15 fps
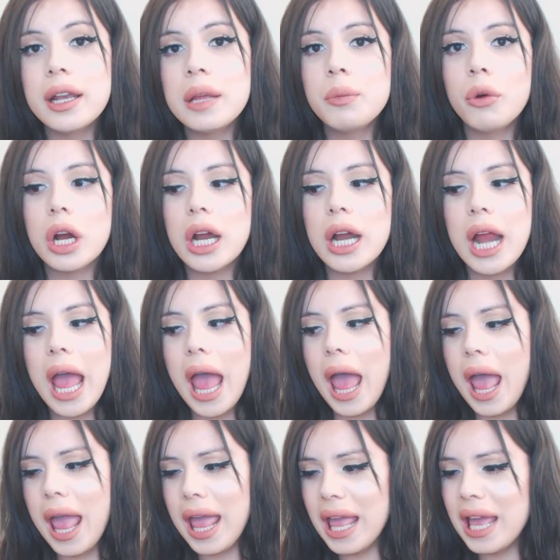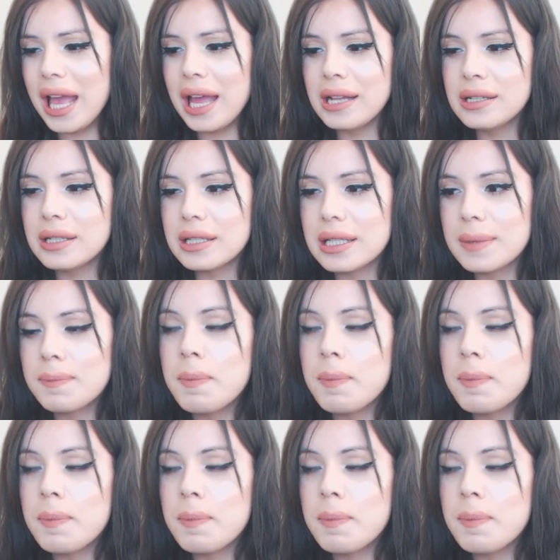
anymore. And